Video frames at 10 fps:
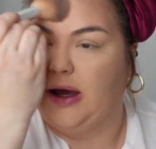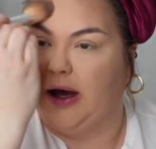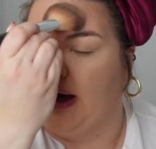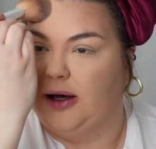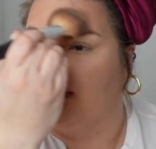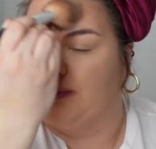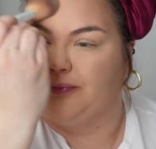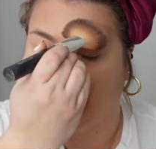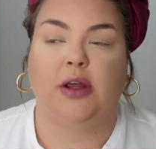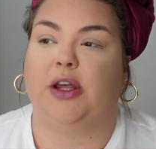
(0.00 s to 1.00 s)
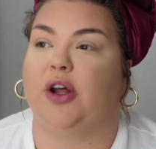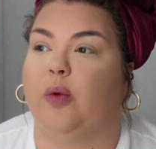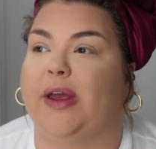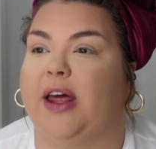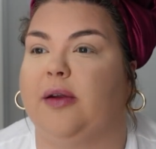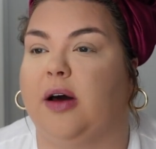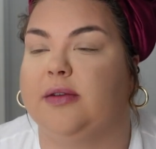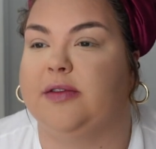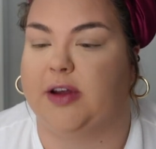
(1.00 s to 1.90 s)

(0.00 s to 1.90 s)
Um, you know, we had